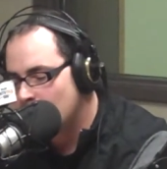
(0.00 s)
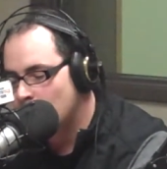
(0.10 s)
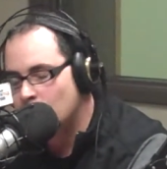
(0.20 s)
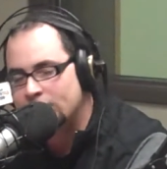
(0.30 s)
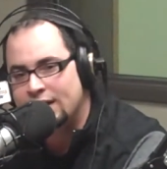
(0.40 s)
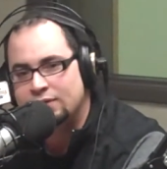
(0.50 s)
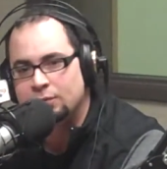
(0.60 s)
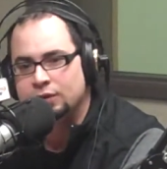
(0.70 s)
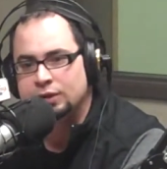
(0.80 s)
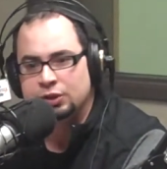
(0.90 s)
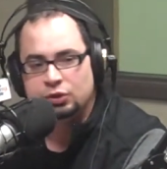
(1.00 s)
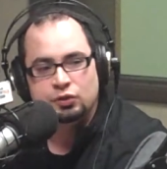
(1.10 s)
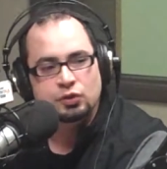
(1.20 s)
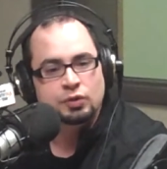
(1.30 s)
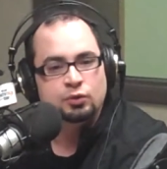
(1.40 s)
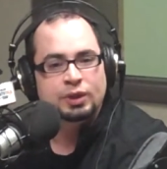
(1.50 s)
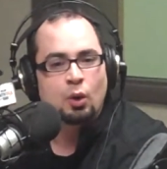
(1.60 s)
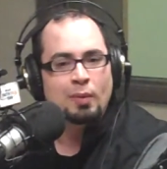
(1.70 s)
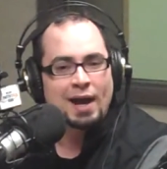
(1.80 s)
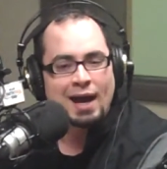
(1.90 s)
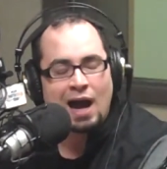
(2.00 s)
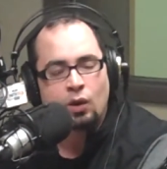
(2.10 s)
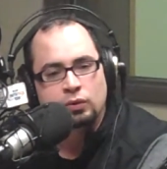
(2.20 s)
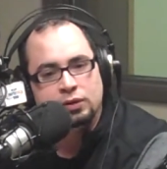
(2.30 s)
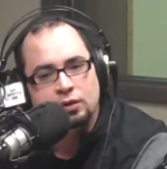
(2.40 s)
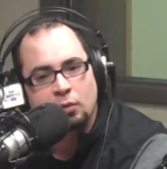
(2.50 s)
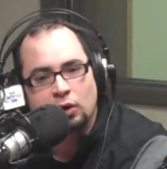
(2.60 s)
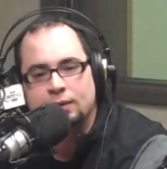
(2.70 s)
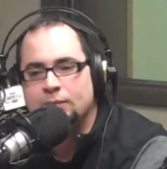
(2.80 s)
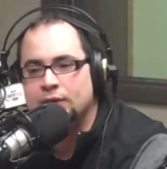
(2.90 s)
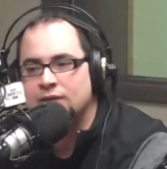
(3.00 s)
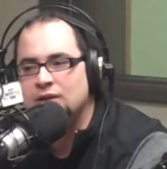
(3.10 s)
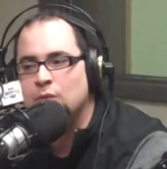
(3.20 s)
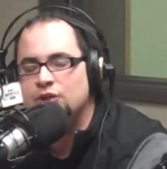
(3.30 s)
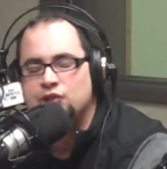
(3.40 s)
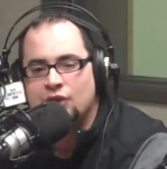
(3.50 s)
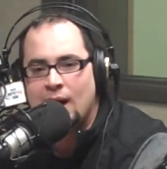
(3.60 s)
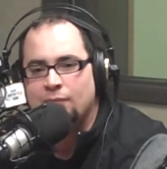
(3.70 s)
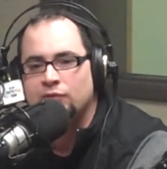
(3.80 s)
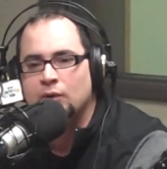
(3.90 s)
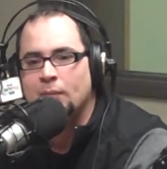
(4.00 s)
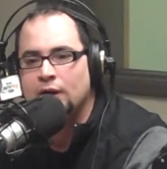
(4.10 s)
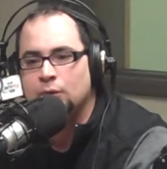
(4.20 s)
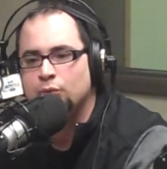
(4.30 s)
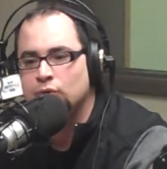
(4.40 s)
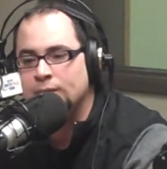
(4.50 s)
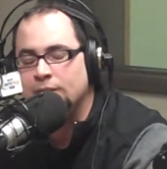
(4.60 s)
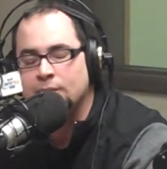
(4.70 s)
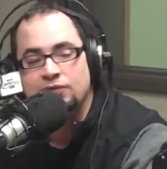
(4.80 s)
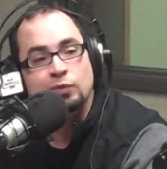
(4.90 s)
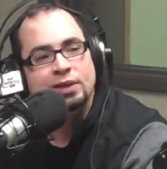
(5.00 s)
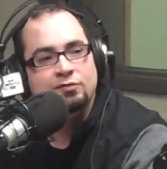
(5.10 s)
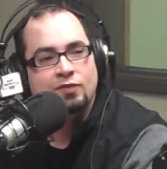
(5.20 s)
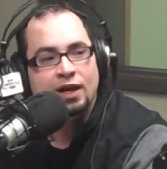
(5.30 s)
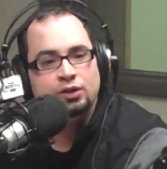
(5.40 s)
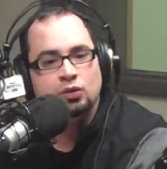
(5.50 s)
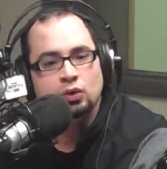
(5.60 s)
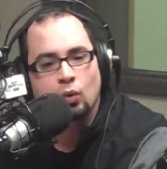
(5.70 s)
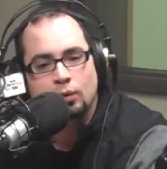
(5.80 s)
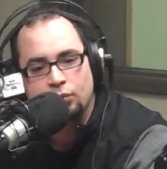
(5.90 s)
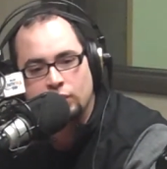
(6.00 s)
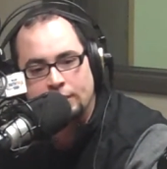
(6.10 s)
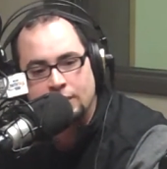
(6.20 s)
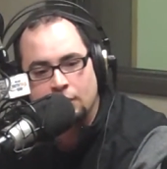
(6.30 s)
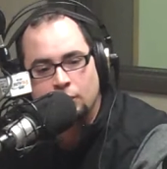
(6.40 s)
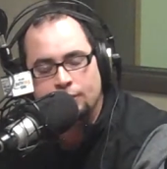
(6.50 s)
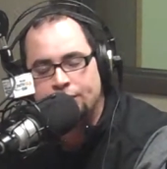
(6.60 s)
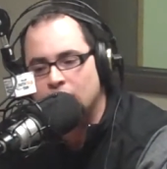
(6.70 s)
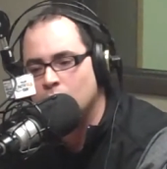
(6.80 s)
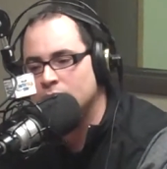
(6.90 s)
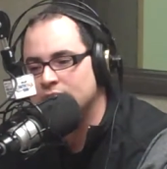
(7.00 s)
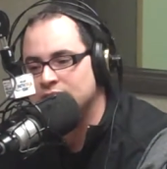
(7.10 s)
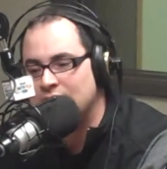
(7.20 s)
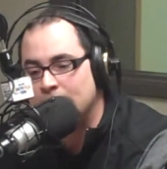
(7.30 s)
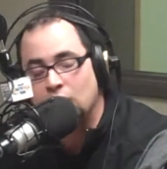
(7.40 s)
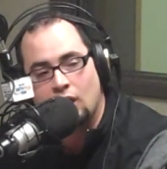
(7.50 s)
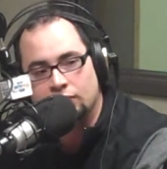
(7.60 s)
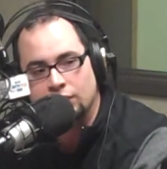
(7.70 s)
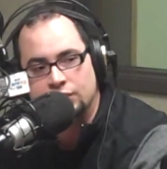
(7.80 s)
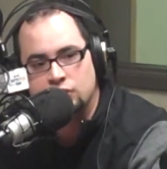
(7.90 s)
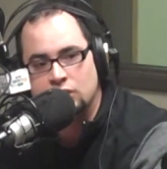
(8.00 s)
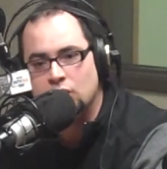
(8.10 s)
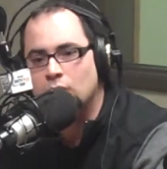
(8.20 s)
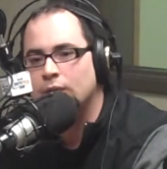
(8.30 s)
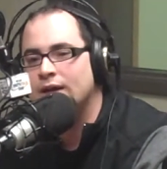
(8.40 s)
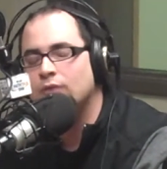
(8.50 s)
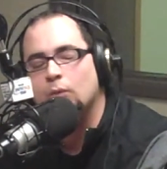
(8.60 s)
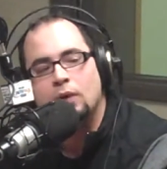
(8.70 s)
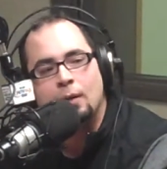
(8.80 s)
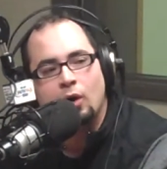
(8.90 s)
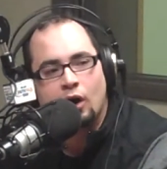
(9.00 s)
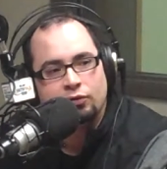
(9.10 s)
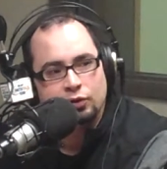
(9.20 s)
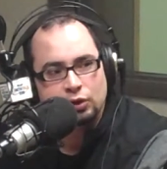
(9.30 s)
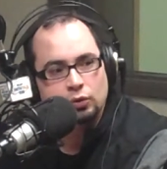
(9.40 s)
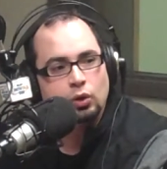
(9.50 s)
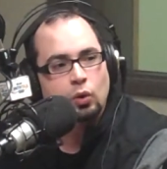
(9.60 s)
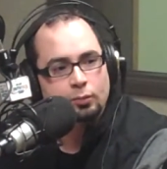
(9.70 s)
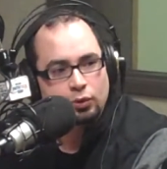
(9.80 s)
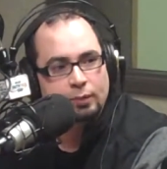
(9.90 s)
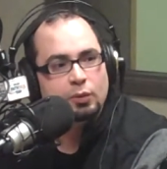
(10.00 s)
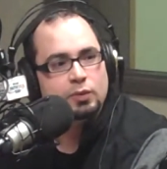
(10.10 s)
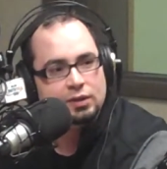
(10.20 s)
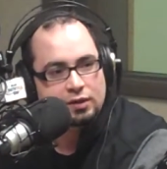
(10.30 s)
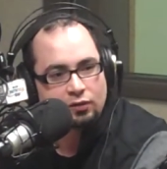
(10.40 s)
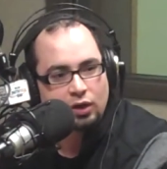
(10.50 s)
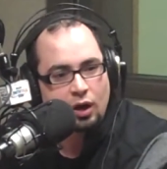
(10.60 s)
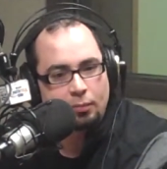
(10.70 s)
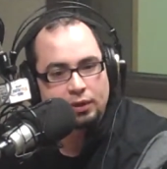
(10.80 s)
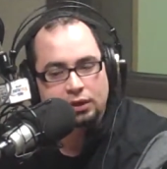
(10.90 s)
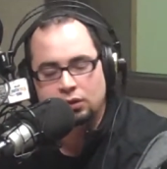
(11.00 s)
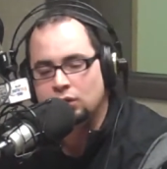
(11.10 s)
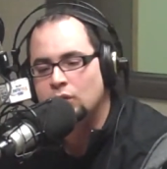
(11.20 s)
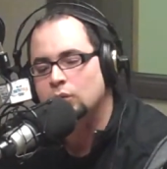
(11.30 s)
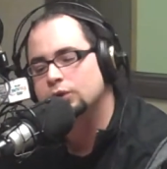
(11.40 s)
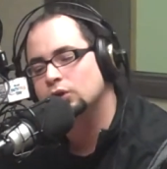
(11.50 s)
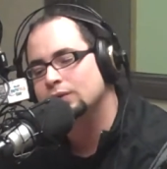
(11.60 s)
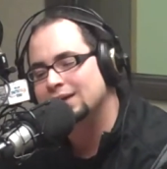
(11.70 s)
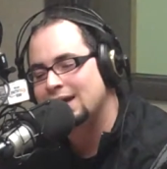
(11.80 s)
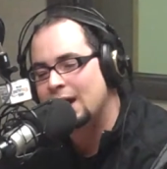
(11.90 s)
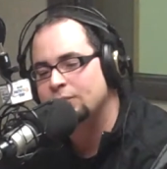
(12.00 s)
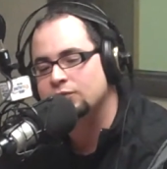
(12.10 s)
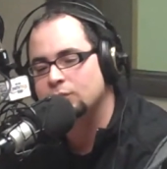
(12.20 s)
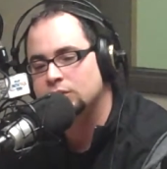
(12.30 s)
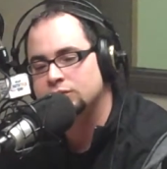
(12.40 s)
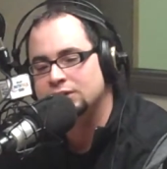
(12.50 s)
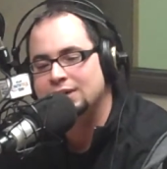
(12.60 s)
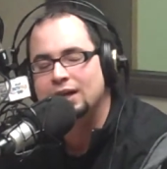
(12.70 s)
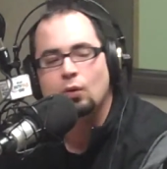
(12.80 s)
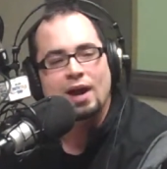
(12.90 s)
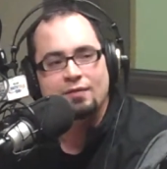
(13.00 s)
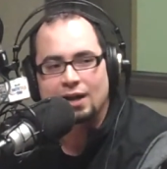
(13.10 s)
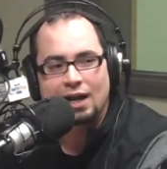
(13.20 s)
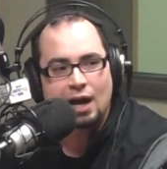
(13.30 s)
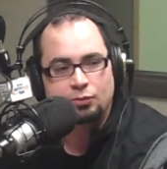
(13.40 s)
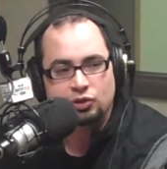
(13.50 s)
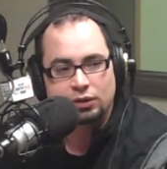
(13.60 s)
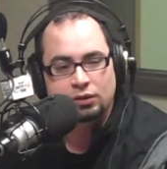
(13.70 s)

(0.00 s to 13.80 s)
what we have the ability to do is we go back out into the marketplace and we shop for a better premium. If we can find you a lower premium with the same coverage, we have no problem offering you a lower premium with a different company. When you're with a captive person, they don't have that option.